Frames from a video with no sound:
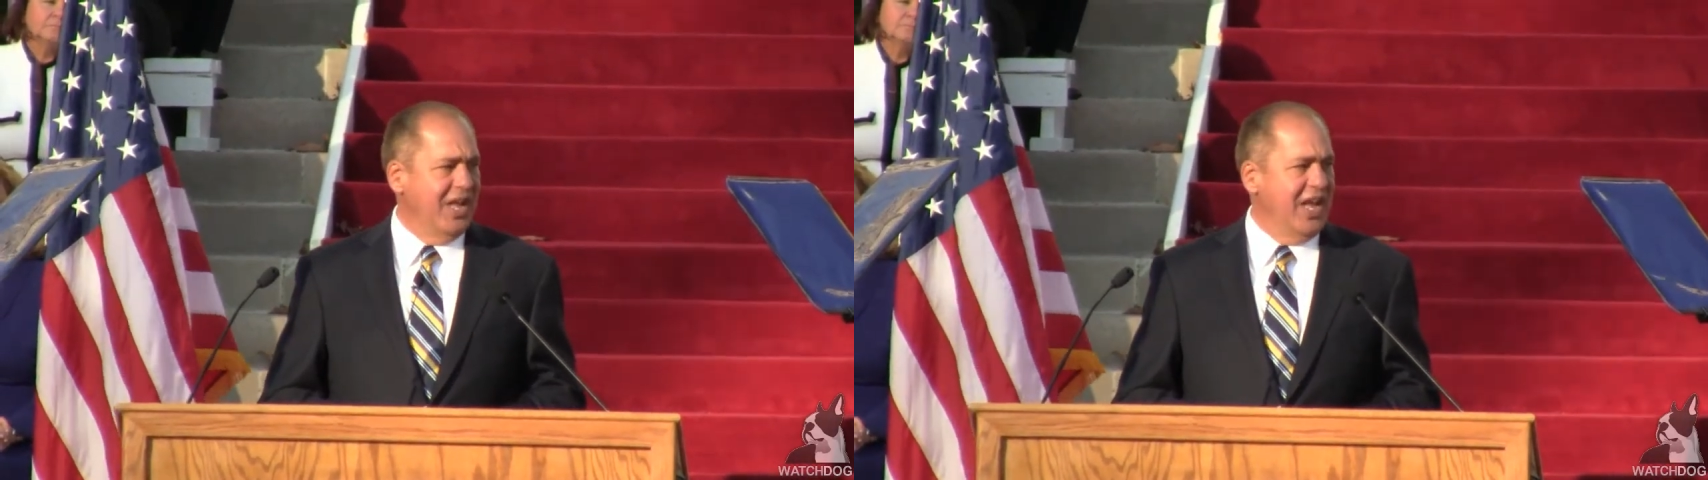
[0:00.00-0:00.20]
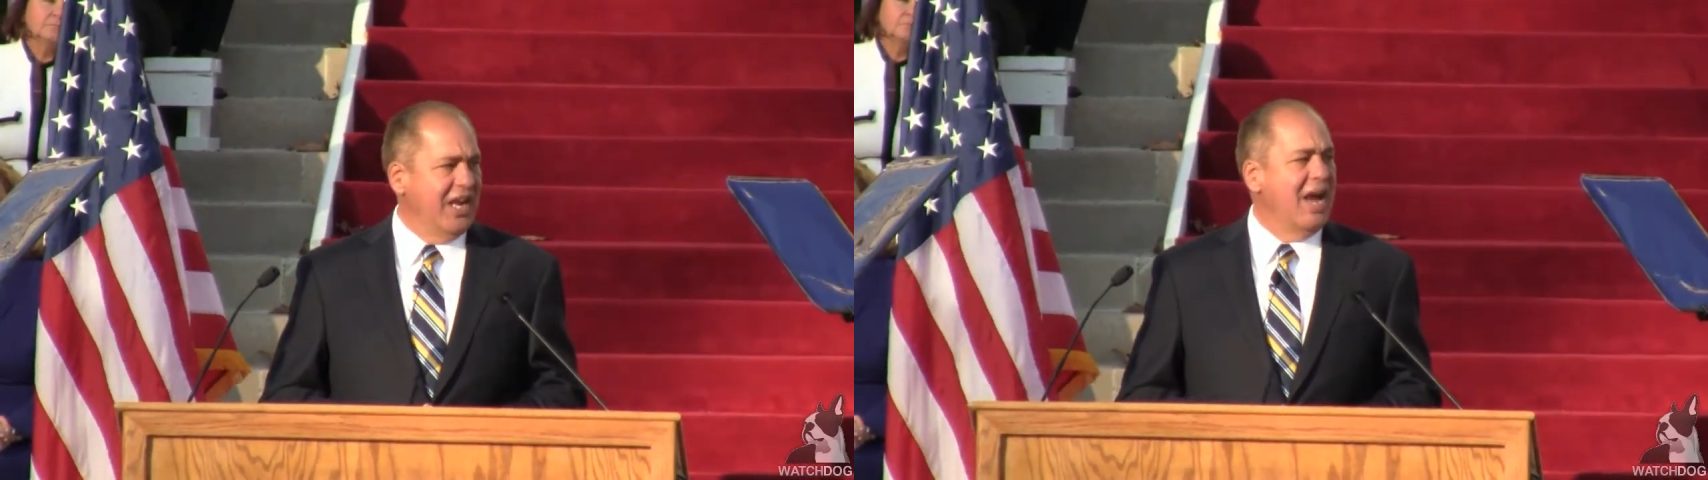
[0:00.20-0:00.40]

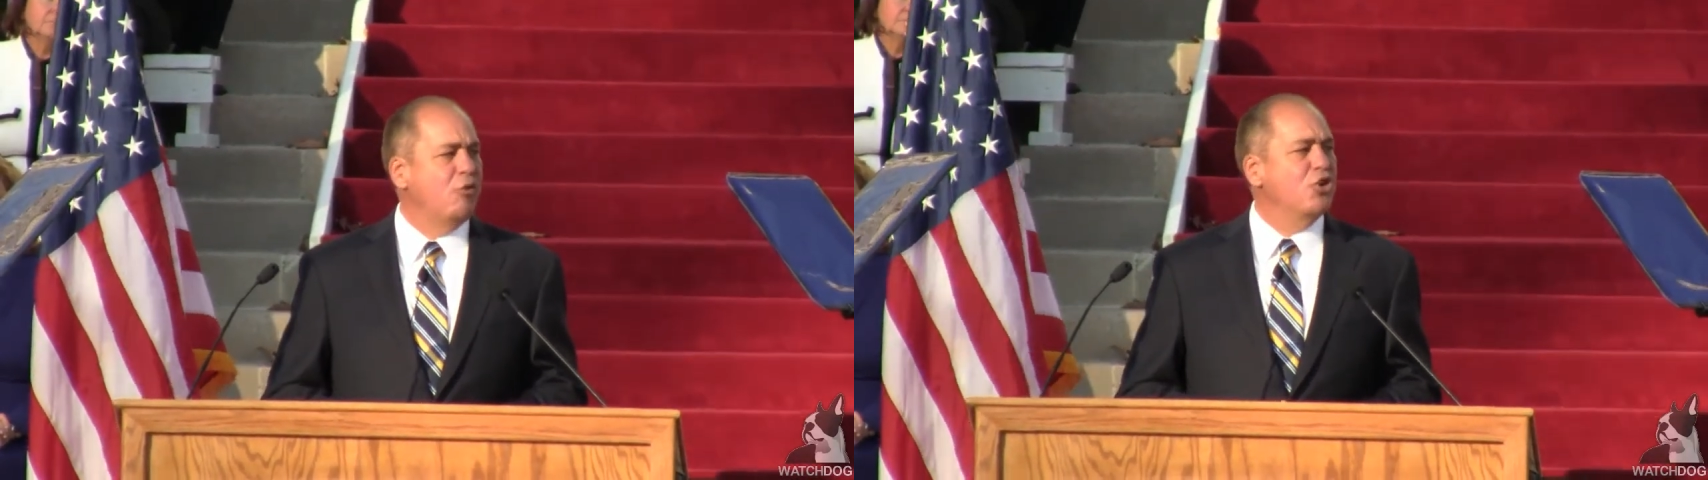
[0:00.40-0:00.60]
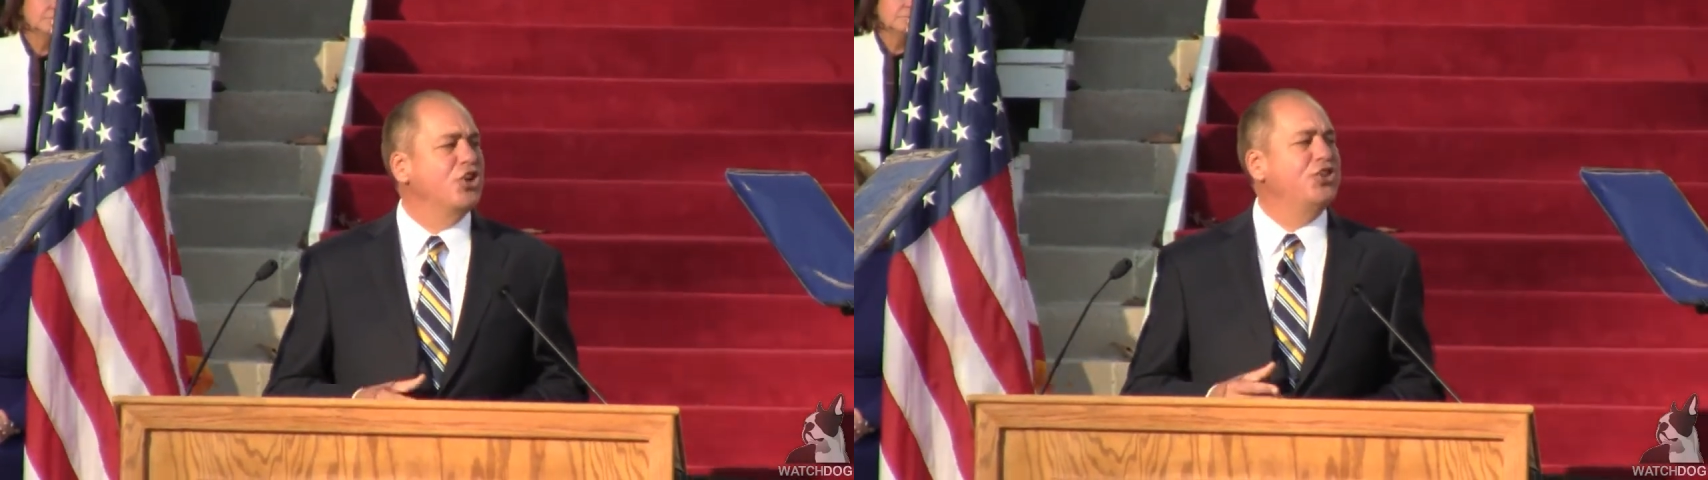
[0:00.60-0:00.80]
And I
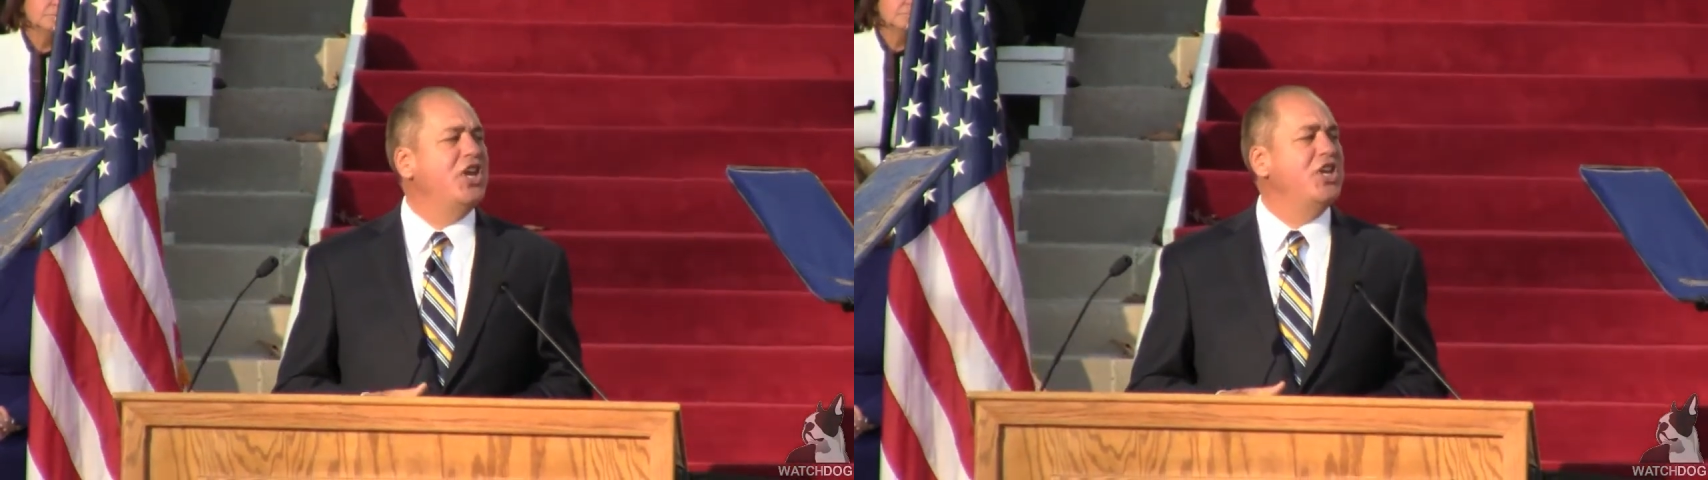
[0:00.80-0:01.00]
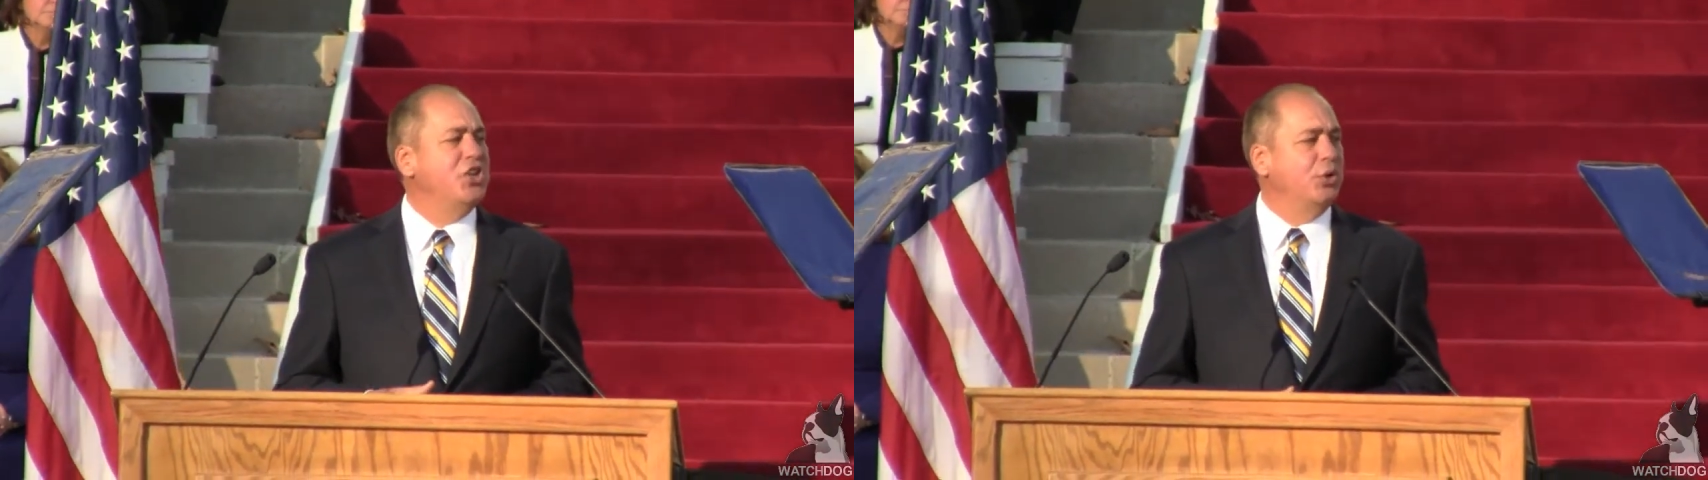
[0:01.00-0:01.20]
will
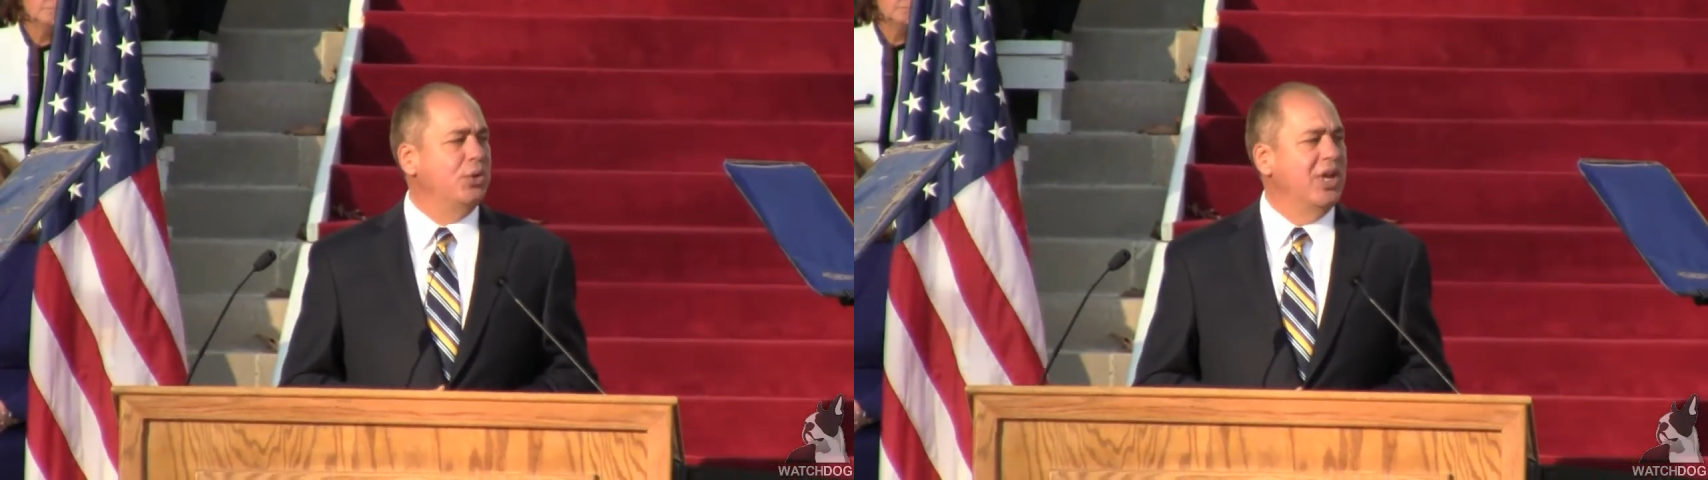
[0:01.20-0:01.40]
continue